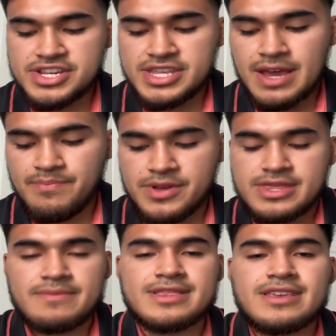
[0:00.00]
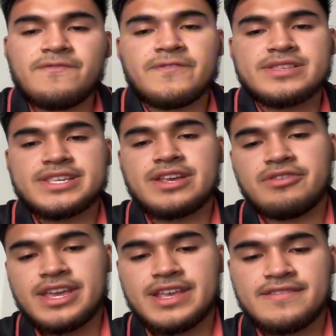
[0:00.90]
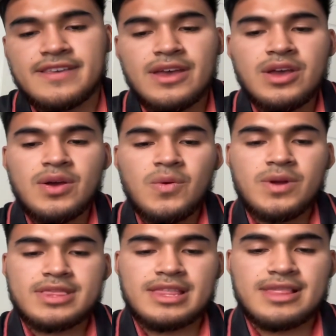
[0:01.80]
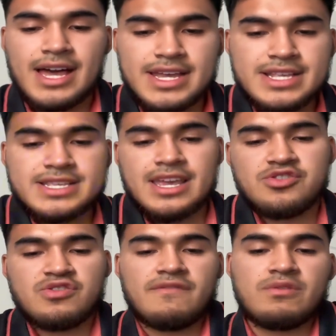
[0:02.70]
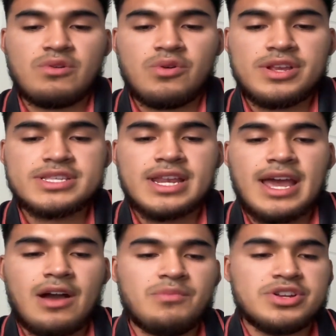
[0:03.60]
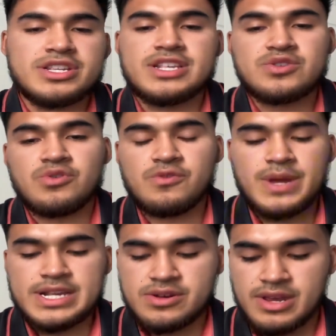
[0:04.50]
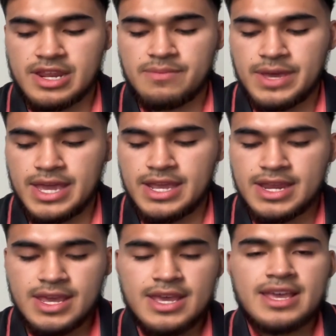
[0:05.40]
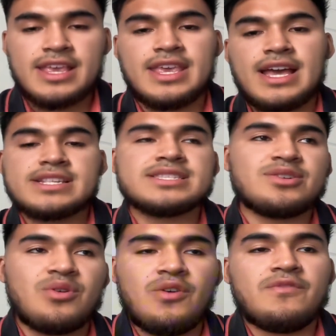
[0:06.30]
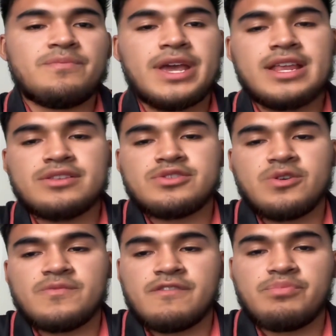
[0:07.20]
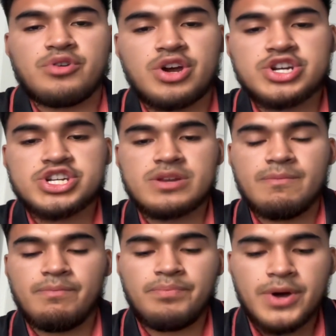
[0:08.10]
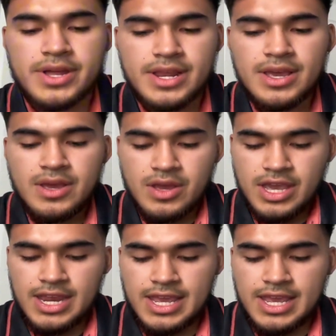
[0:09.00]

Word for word: that, but the difference here is with the Lions and Trevor Lawrence and how much these quarterbacks are getting paid, yes, they're overpaid in terms of production, but it